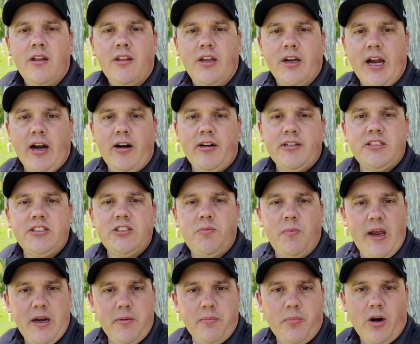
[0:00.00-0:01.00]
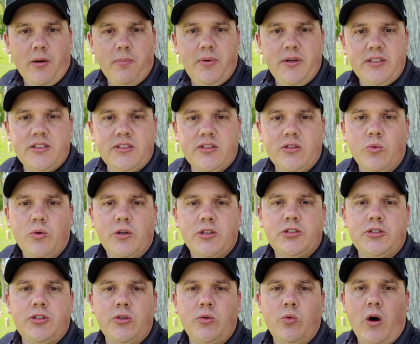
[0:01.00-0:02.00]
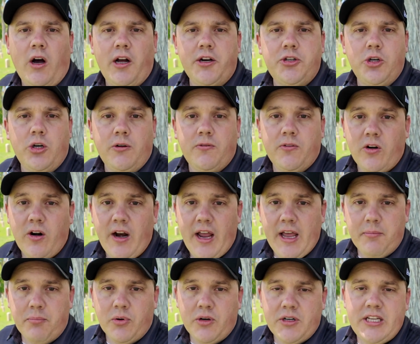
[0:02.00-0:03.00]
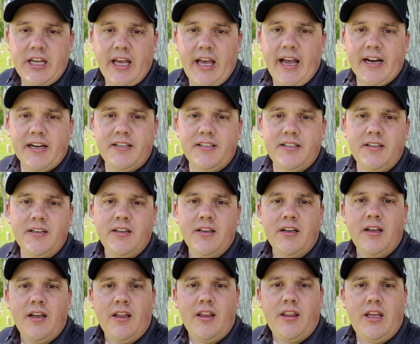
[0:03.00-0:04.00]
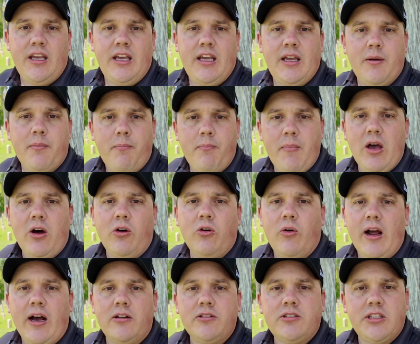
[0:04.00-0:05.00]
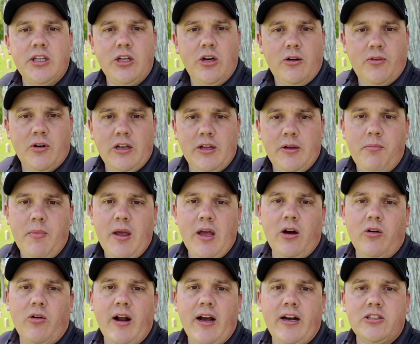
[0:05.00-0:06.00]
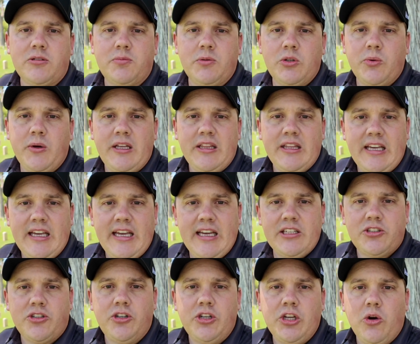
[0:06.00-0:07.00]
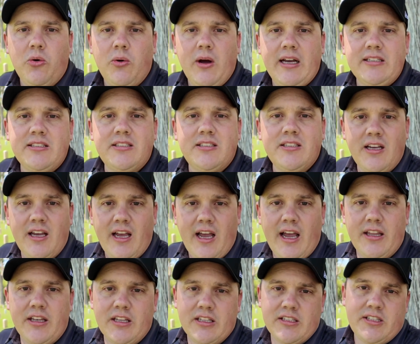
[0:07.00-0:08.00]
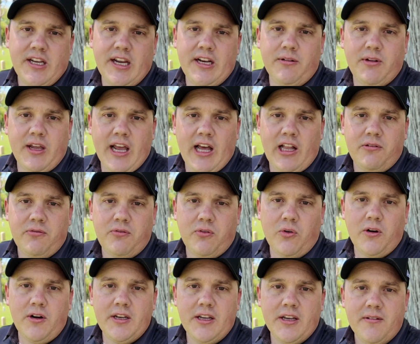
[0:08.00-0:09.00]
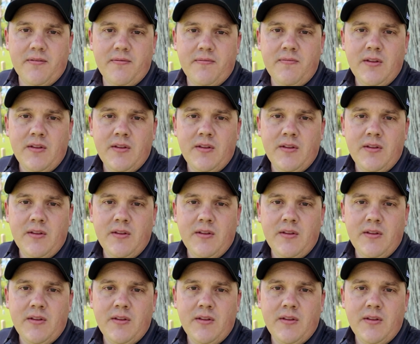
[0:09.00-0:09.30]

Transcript: The garrison's main purpose was to watch over and protect the mail routes, the overland mail routes between the eastern U.S. and the state of California.